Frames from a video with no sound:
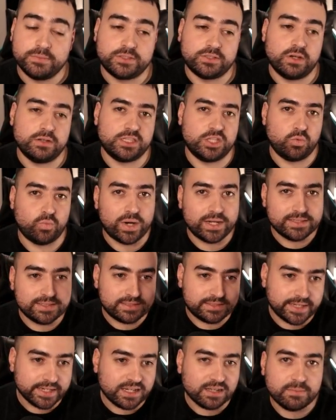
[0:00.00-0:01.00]
So at the one
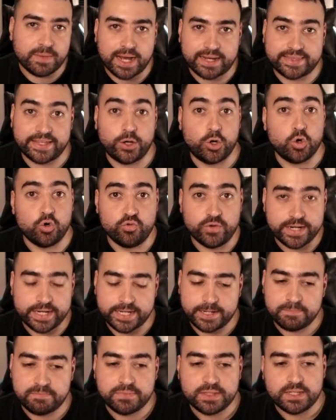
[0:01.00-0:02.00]
second mark, they're all
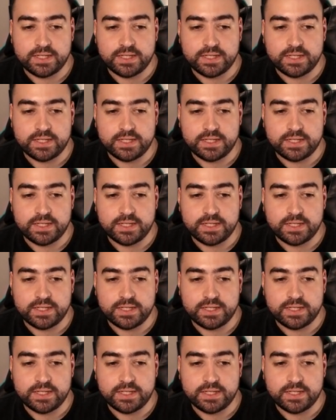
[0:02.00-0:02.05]
ready.